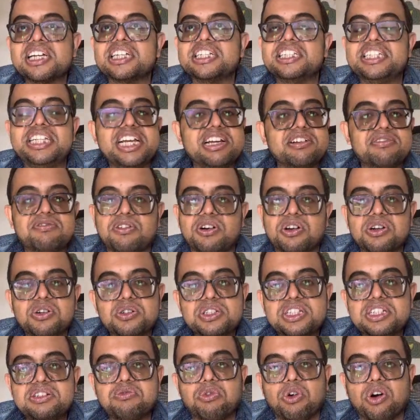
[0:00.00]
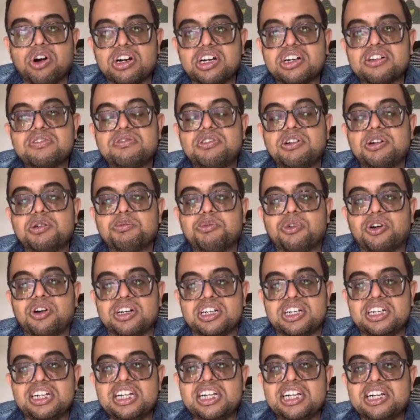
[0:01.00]
They follow the waterfall
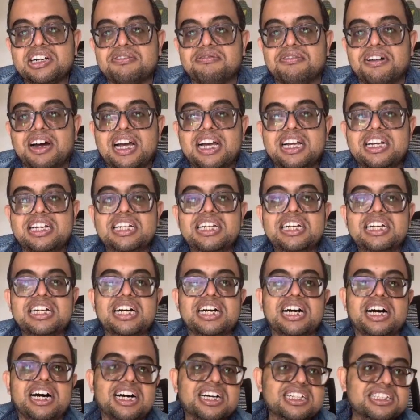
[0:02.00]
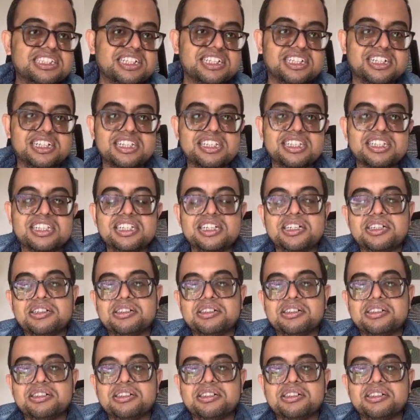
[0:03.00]
model, while others